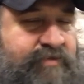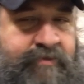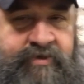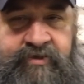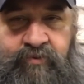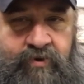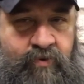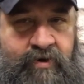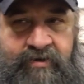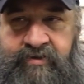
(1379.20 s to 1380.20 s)
some of his
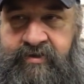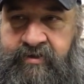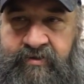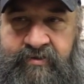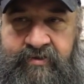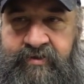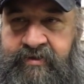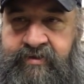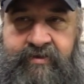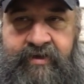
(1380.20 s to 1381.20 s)
woodworking skills because he's